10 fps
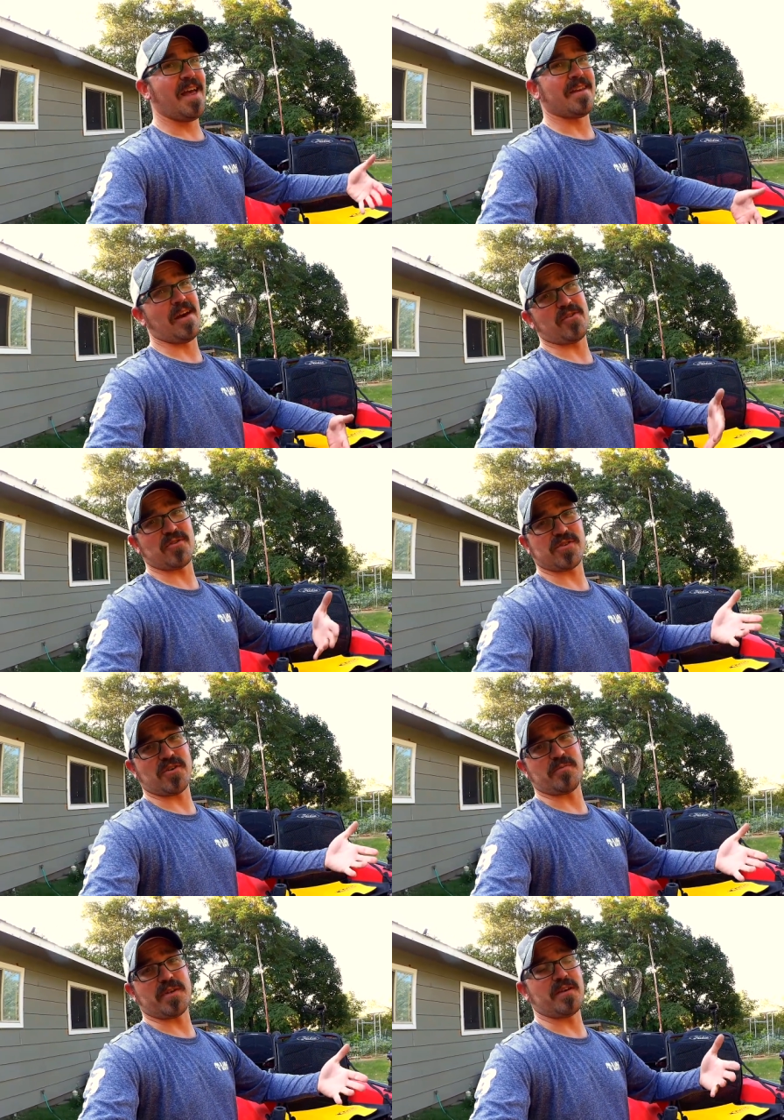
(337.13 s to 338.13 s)
Now they're
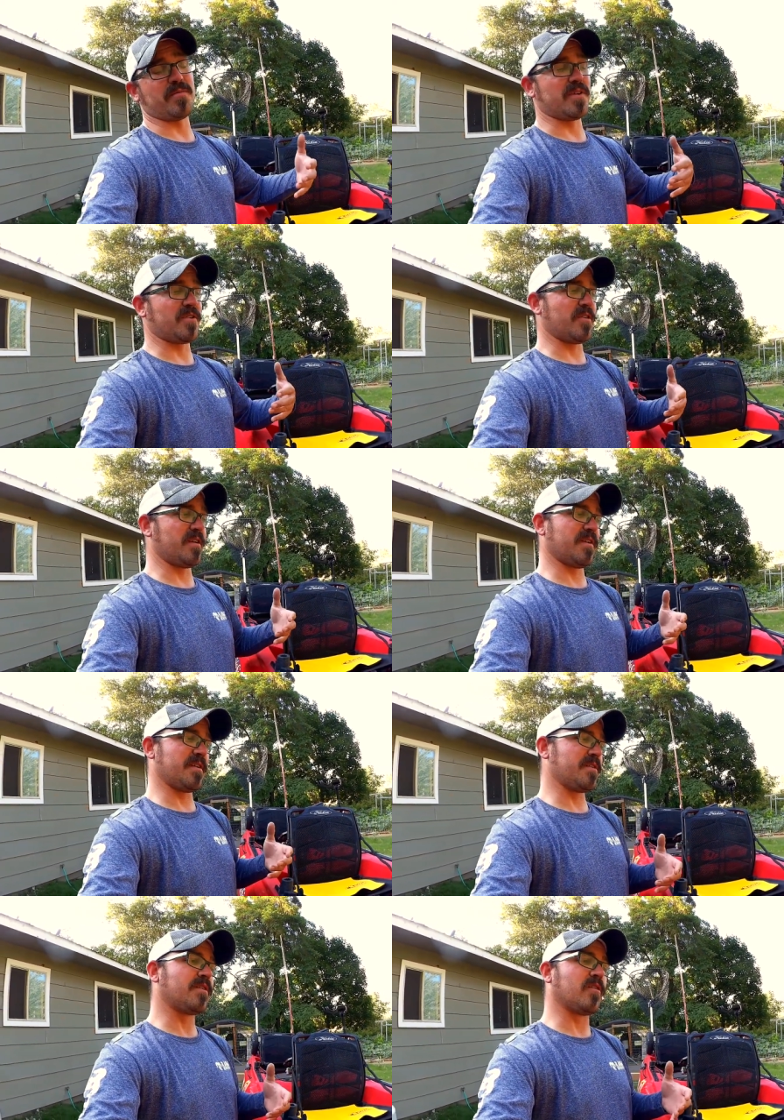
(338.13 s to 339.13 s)
starting to become integrated into